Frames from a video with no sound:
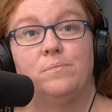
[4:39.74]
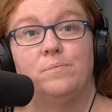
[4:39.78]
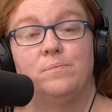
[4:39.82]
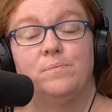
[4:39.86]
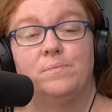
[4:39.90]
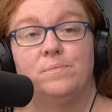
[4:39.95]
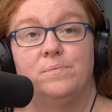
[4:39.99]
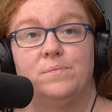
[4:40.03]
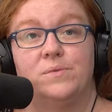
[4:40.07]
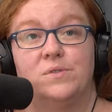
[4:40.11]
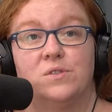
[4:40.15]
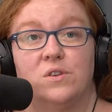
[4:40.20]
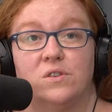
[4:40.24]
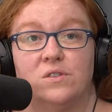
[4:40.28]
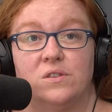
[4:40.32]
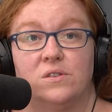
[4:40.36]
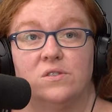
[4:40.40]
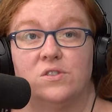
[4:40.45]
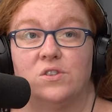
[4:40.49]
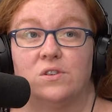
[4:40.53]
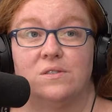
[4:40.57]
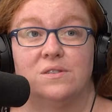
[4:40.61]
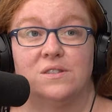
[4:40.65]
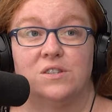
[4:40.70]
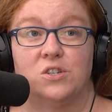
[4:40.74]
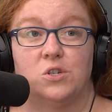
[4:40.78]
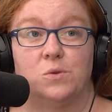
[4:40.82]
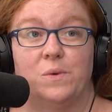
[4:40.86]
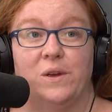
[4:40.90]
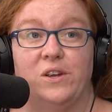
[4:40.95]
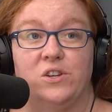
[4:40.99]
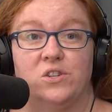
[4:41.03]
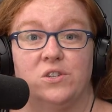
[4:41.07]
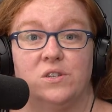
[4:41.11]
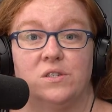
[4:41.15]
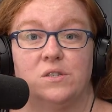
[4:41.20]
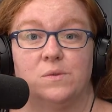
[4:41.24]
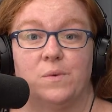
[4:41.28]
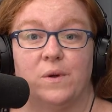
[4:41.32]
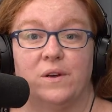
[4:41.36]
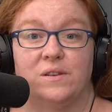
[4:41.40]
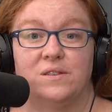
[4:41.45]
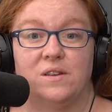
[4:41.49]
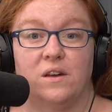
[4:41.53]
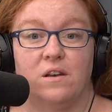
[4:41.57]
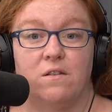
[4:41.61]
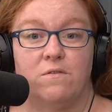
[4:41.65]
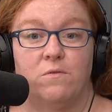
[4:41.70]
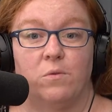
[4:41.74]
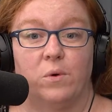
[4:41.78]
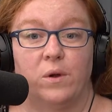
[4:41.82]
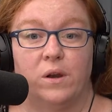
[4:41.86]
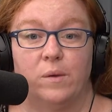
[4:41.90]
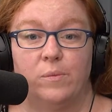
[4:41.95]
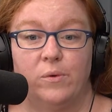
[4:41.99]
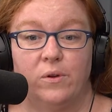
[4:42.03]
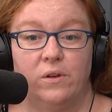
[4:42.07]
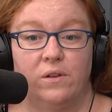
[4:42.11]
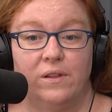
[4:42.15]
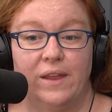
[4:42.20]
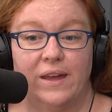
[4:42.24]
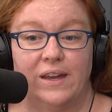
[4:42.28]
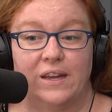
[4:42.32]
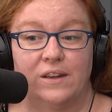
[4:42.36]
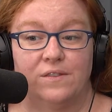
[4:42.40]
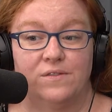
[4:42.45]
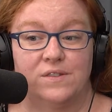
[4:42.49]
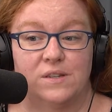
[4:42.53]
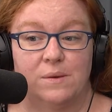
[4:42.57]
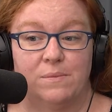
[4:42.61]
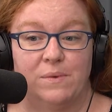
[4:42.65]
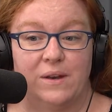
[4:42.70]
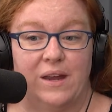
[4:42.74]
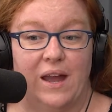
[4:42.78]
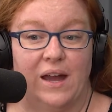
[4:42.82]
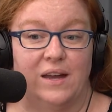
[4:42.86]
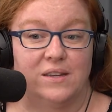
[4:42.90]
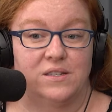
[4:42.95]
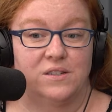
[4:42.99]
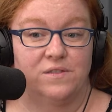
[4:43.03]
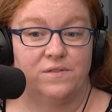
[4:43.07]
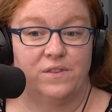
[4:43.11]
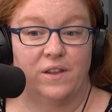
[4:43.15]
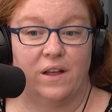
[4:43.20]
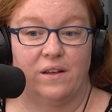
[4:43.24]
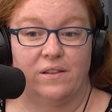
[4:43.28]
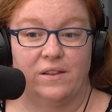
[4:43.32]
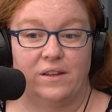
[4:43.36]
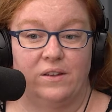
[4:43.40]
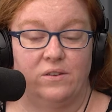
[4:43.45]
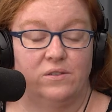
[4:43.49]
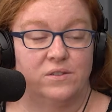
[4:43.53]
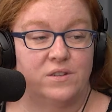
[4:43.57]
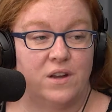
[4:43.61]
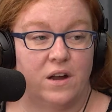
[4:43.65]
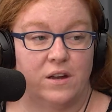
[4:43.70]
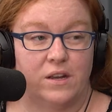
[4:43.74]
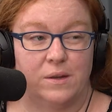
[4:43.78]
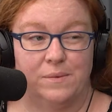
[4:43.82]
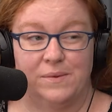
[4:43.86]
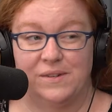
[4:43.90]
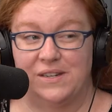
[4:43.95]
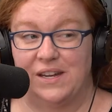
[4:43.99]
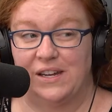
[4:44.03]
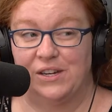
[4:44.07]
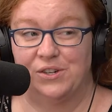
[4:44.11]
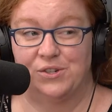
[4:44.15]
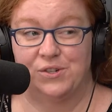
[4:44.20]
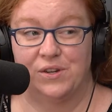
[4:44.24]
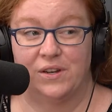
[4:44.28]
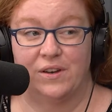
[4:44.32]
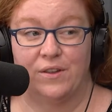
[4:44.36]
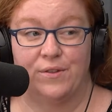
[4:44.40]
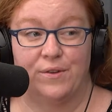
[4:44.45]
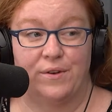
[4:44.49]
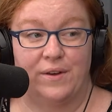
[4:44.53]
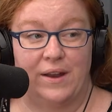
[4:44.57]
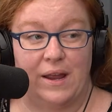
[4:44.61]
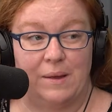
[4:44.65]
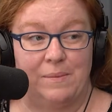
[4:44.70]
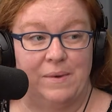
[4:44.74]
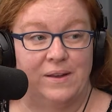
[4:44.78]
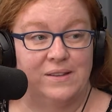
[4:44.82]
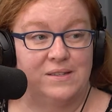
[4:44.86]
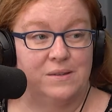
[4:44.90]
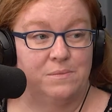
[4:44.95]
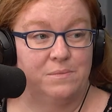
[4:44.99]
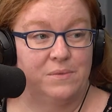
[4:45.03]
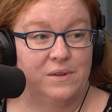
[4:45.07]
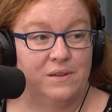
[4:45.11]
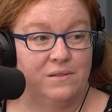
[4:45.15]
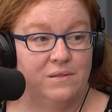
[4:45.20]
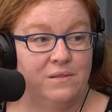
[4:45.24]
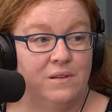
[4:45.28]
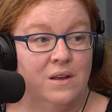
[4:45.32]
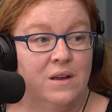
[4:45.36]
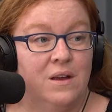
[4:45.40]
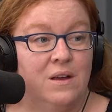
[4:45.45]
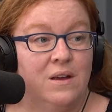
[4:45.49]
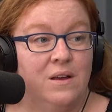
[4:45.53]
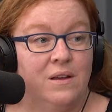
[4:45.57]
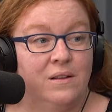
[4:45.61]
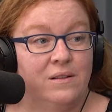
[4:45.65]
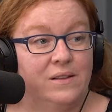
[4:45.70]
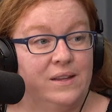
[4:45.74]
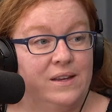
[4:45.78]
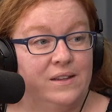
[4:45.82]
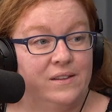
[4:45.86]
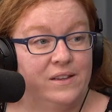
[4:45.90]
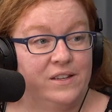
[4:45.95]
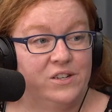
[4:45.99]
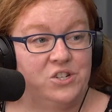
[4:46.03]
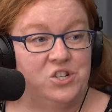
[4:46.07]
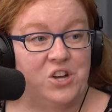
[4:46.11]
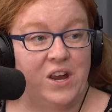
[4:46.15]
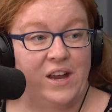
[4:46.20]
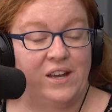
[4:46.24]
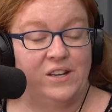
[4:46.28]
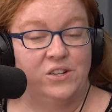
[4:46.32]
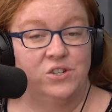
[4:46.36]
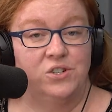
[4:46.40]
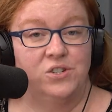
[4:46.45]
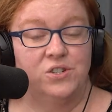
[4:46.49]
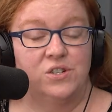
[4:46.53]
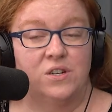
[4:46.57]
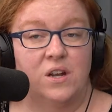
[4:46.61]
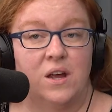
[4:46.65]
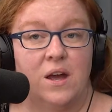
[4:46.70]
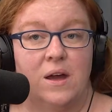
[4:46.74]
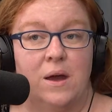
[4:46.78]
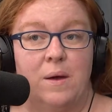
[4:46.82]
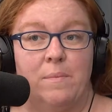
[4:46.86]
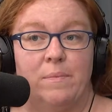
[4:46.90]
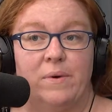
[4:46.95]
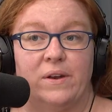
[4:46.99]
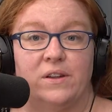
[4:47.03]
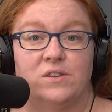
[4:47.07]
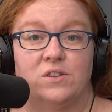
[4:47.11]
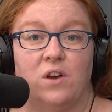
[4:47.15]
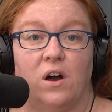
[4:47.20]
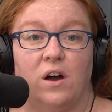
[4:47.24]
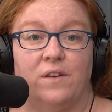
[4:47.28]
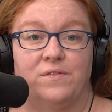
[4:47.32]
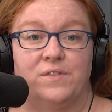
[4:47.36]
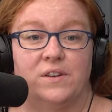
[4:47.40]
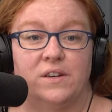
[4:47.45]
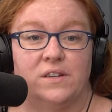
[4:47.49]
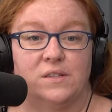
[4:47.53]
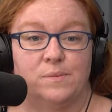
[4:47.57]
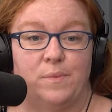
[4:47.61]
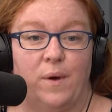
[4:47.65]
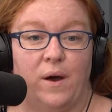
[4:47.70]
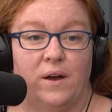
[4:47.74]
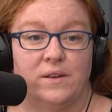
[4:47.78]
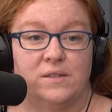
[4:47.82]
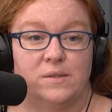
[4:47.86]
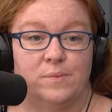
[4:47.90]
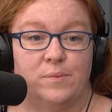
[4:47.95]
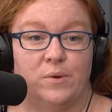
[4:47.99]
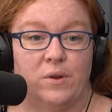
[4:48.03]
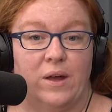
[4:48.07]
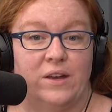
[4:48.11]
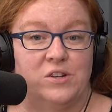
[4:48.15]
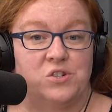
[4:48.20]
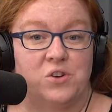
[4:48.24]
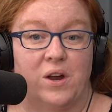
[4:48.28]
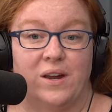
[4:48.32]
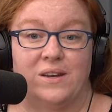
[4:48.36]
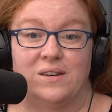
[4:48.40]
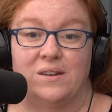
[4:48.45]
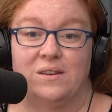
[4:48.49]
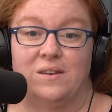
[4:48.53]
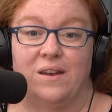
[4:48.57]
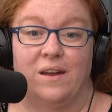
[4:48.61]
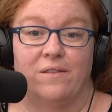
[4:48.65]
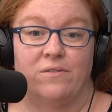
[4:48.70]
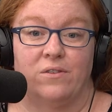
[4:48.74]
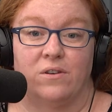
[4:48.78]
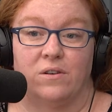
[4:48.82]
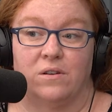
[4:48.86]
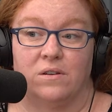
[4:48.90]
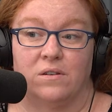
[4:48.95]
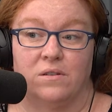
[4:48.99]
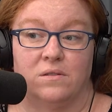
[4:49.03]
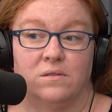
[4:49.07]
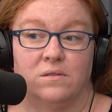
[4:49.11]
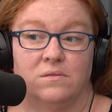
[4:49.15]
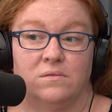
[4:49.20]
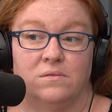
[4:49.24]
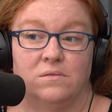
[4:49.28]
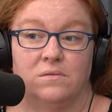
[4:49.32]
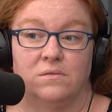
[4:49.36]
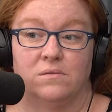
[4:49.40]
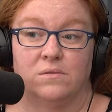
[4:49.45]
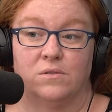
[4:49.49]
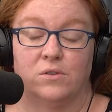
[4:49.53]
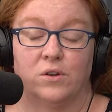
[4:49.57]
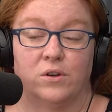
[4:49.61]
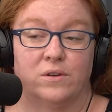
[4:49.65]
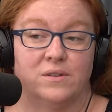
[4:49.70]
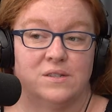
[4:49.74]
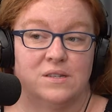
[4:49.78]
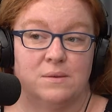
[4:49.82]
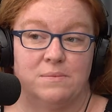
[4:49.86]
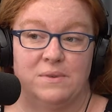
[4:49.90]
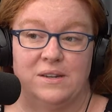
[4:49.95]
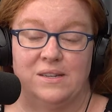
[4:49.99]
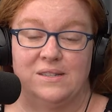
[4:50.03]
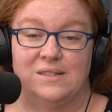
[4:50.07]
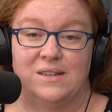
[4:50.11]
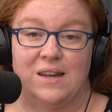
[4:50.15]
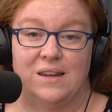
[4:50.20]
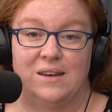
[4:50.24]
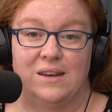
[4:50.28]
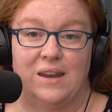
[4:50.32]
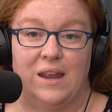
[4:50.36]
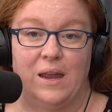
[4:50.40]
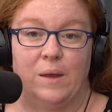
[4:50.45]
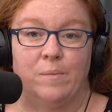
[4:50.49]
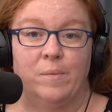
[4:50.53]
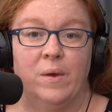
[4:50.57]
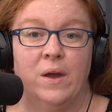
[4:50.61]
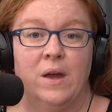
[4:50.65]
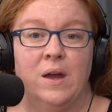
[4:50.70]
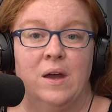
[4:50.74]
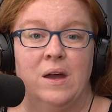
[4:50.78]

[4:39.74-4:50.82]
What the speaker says: certain situations where it's unavoidable, like if somebody has to fill out legal documentation and their name hasn't been legally changed. But as often as possible, I try to never learn somebody's dead name.